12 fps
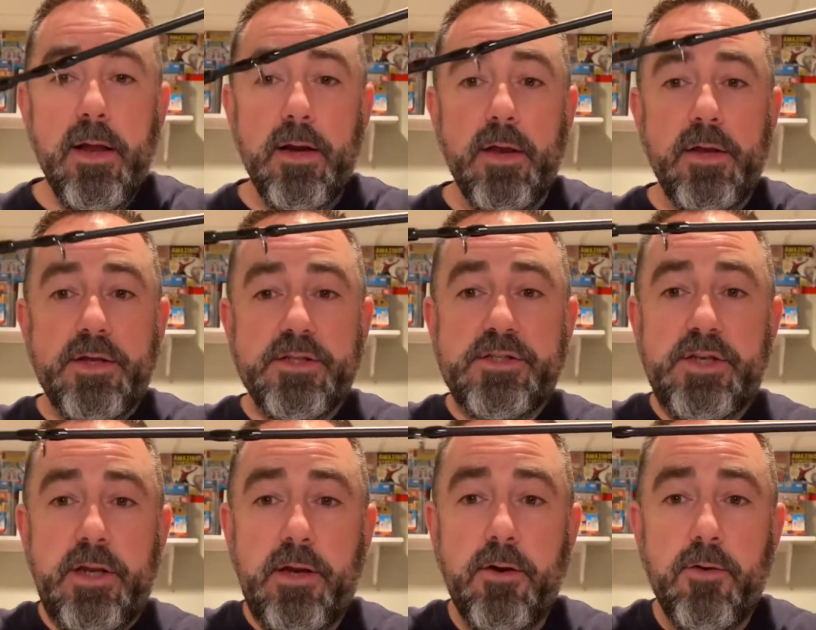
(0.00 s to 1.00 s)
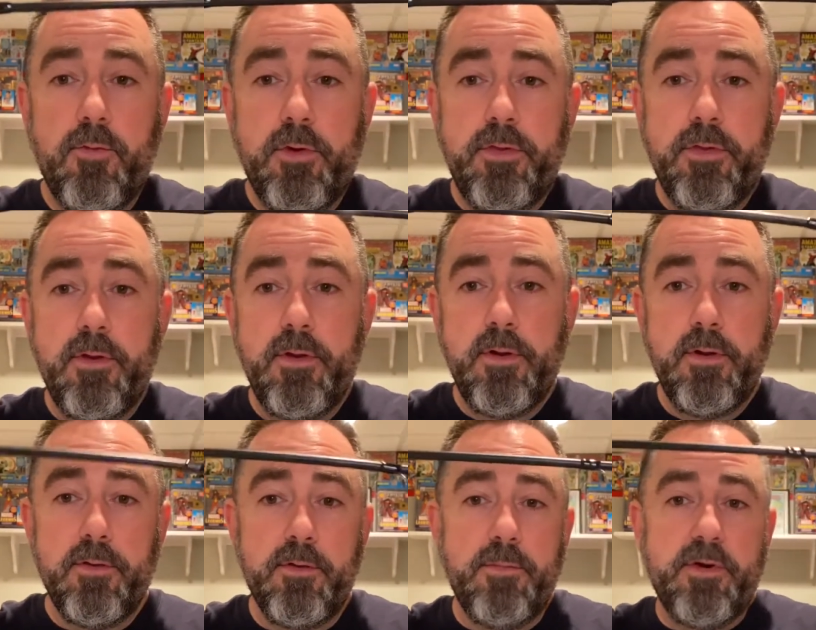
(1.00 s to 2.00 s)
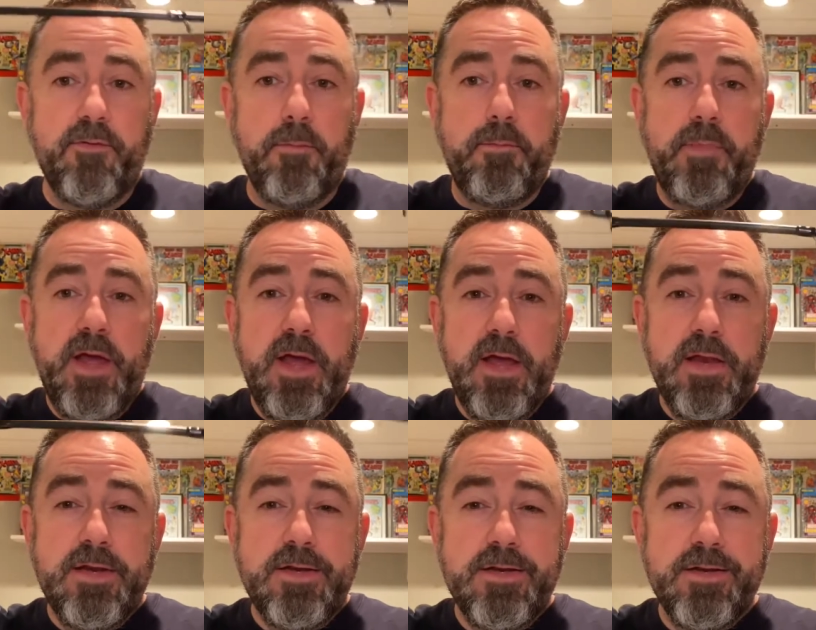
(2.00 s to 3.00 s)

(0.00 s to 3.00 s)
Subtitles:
Now you can see here with a little bit of a bend,